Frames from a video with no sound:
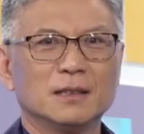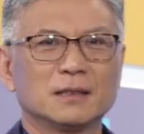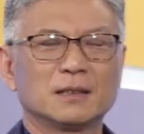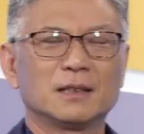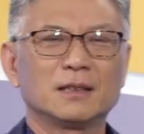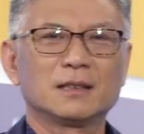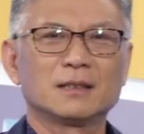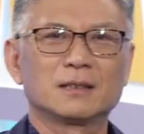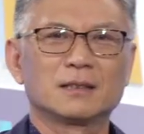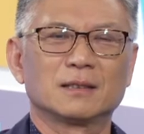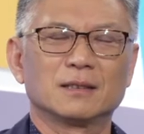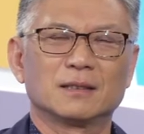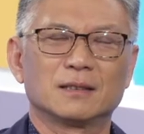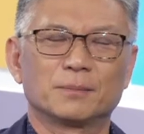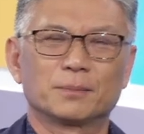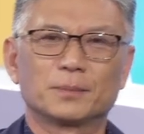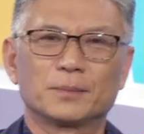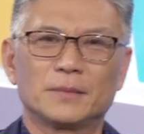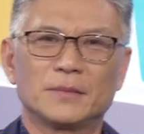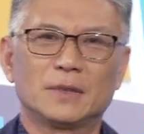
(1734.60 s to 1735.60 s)
There's
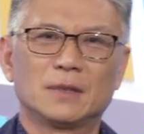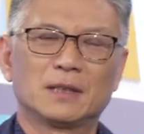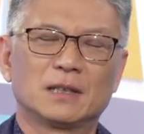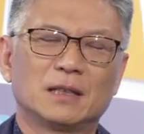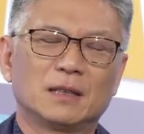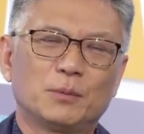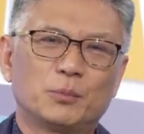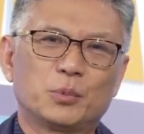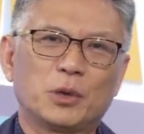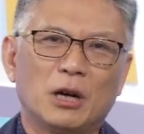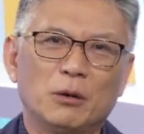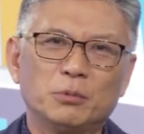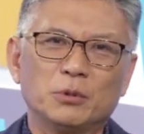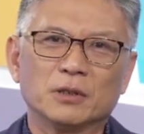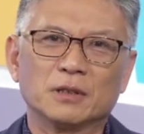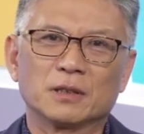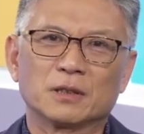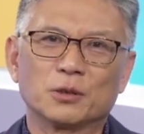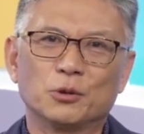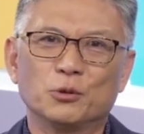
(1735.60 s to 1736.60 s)

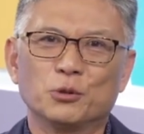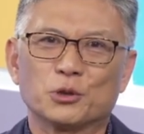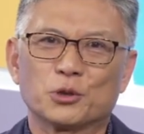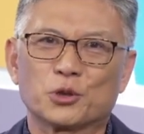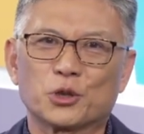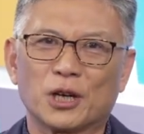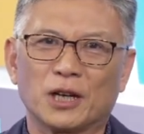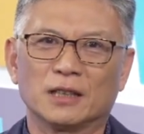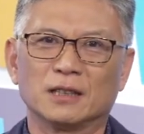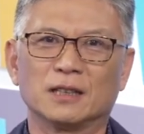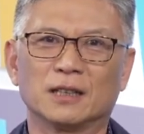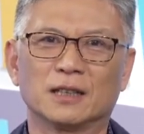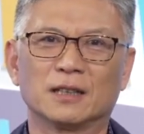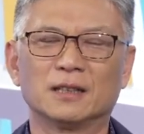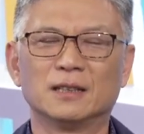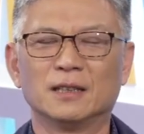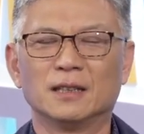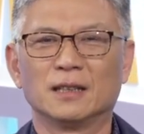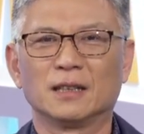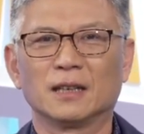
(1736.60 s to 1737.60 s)
problem is who is China.
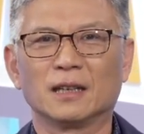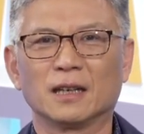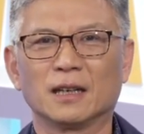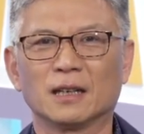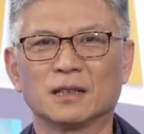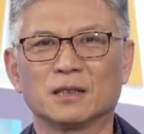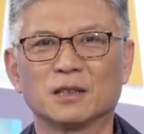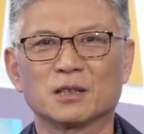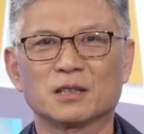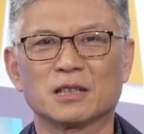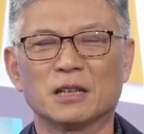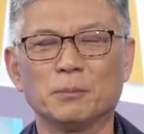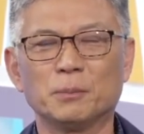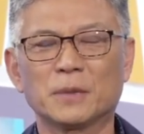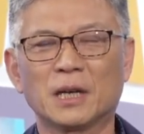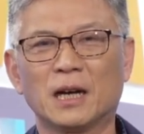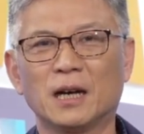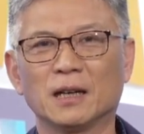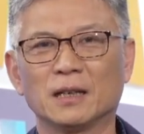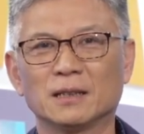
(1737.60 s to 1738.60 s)
At the same
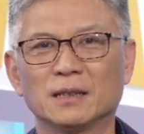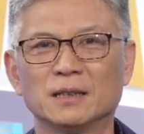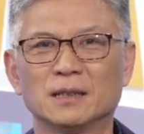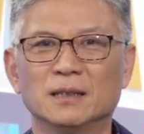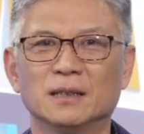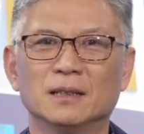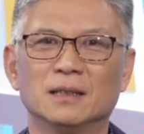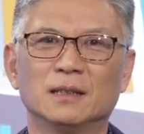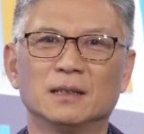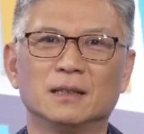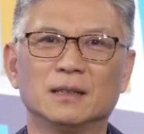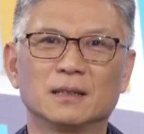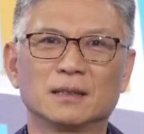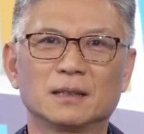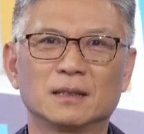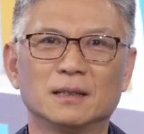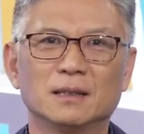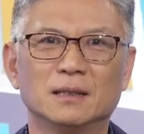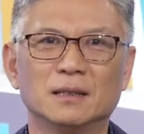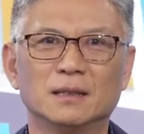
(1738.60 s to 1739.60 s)
time,
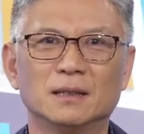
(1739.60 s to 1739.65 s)
is